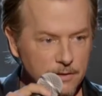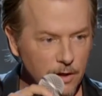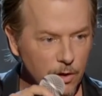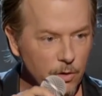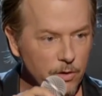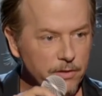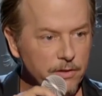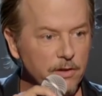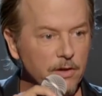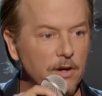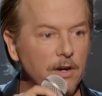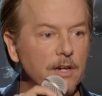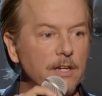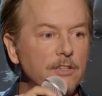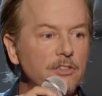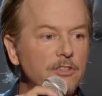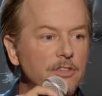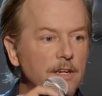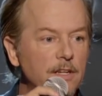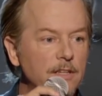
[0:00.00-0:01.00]
Go with your
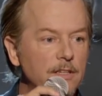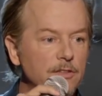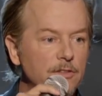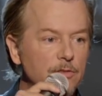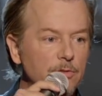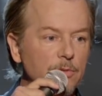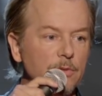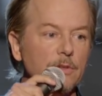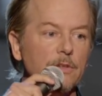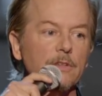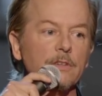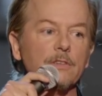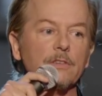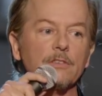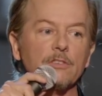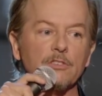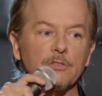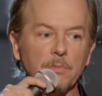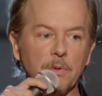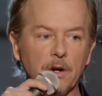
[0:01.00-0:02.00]
hunch on this one.
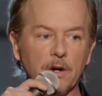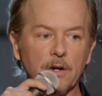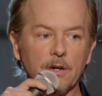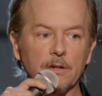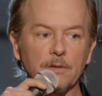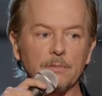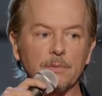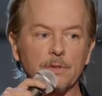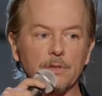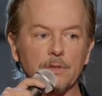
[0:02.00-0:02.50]
Smart